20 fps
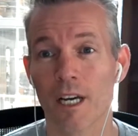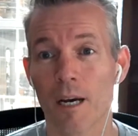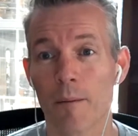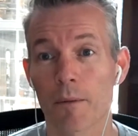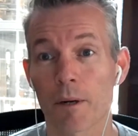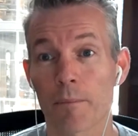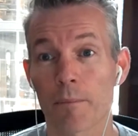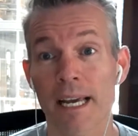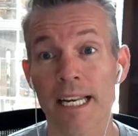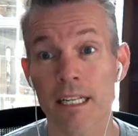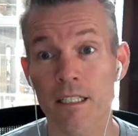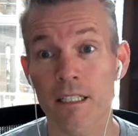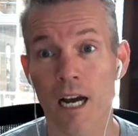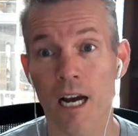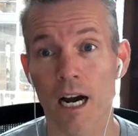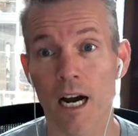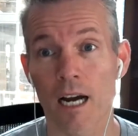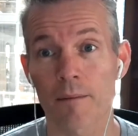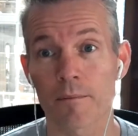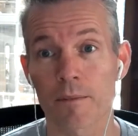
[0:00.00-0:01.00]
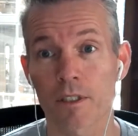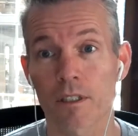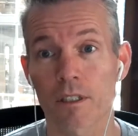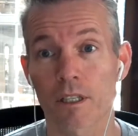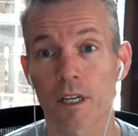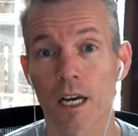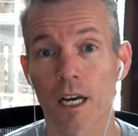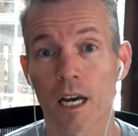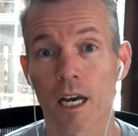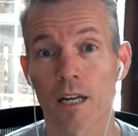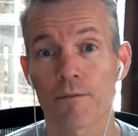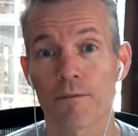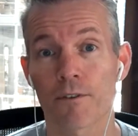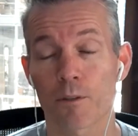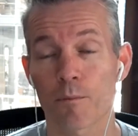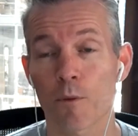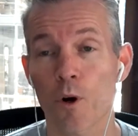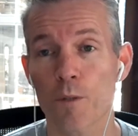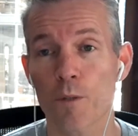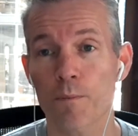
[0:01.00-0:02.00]
But many times, and for the
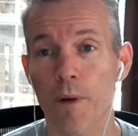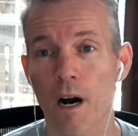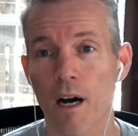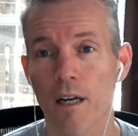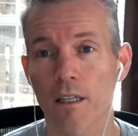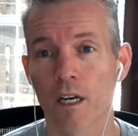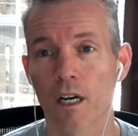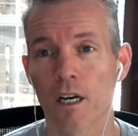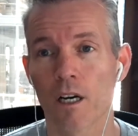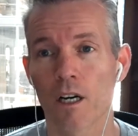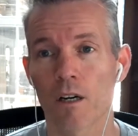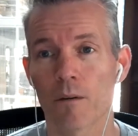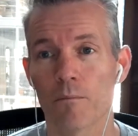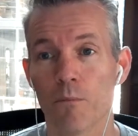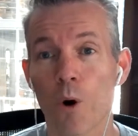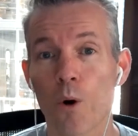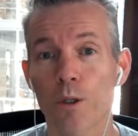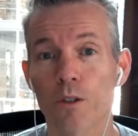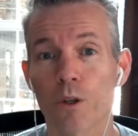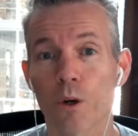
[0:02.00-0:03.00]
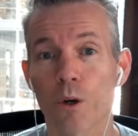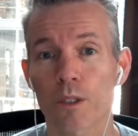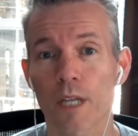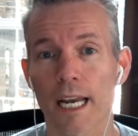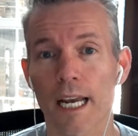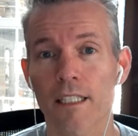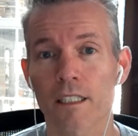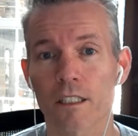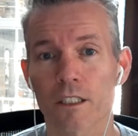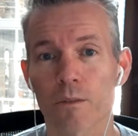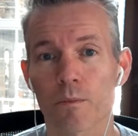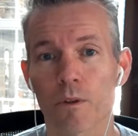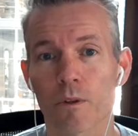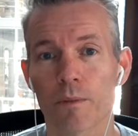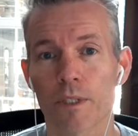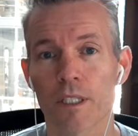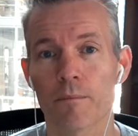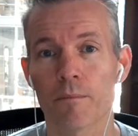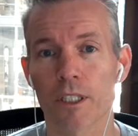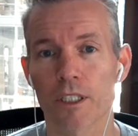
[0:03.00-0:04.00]
most part, most of those agents will
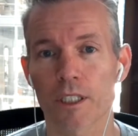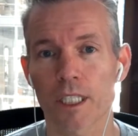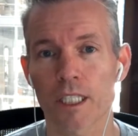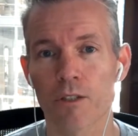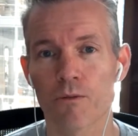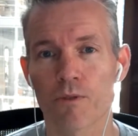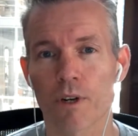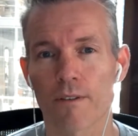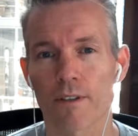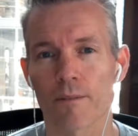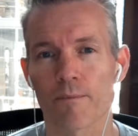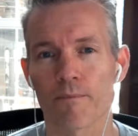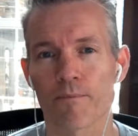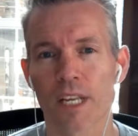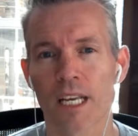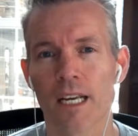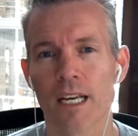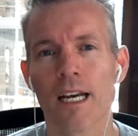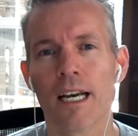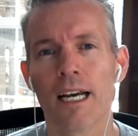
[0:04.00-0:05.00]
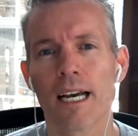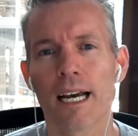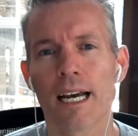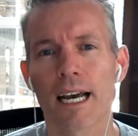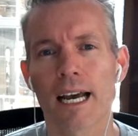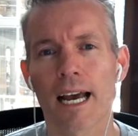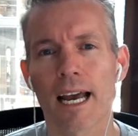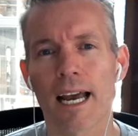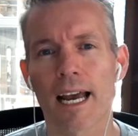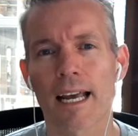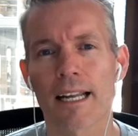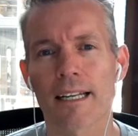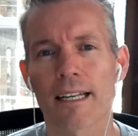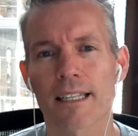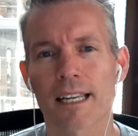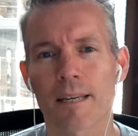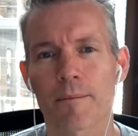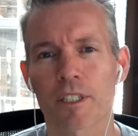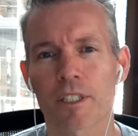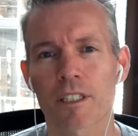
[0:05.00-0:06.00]
be machine driven. And
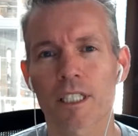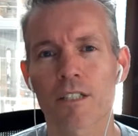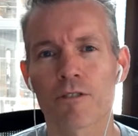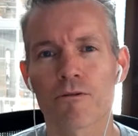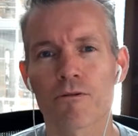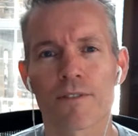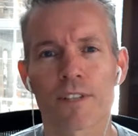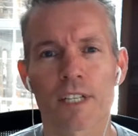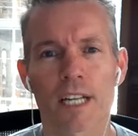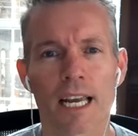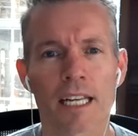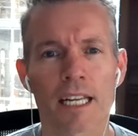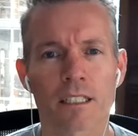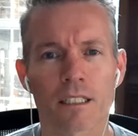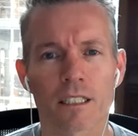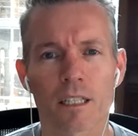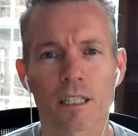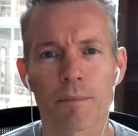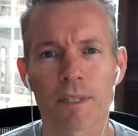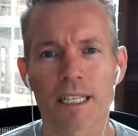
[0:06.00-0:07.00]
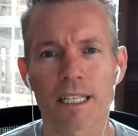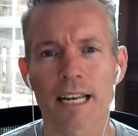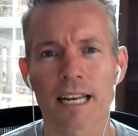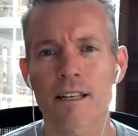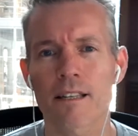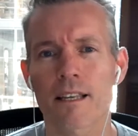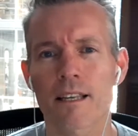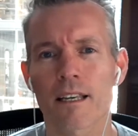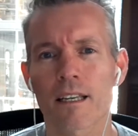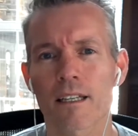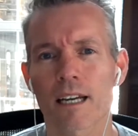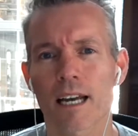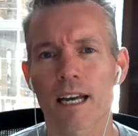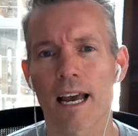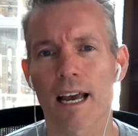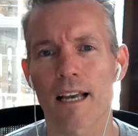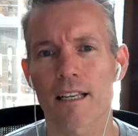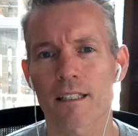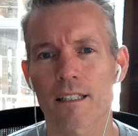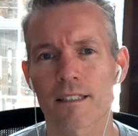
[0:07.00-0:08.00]
a machine driven agent could be anything
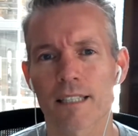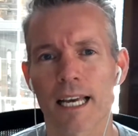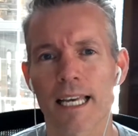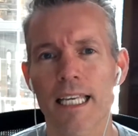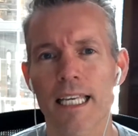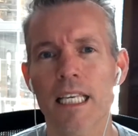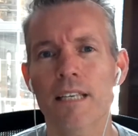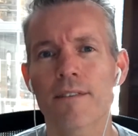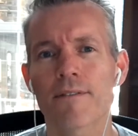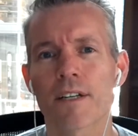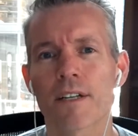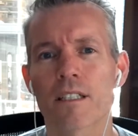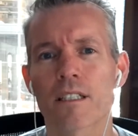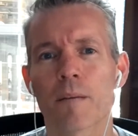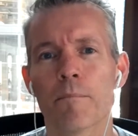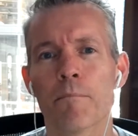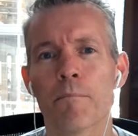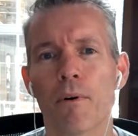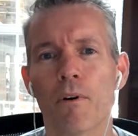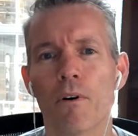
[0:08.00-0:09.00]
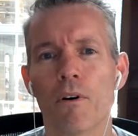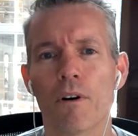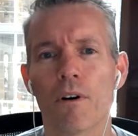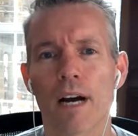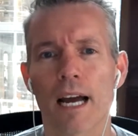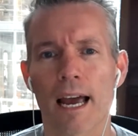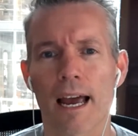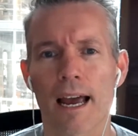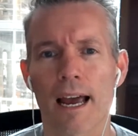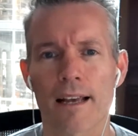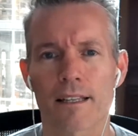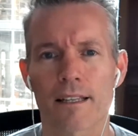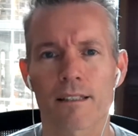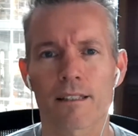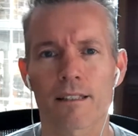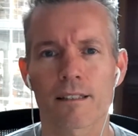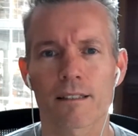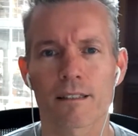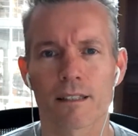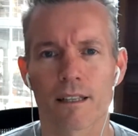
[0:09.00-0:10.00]
as naive and simple as